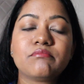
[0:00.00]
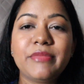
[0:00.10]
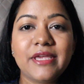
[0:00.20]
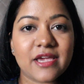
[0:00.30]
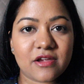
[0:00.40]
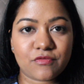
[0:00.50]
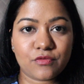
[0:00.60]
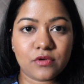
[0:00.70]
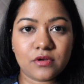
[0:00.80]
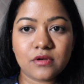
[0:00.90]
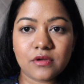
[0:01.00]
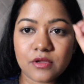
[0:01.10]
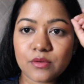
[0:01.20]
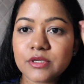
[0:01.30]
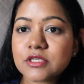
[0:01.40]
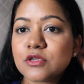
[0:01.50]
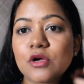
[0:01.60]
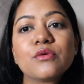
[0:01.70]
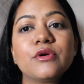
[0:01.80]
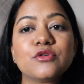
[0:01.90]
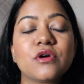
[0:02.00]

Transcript: be careful. It's not going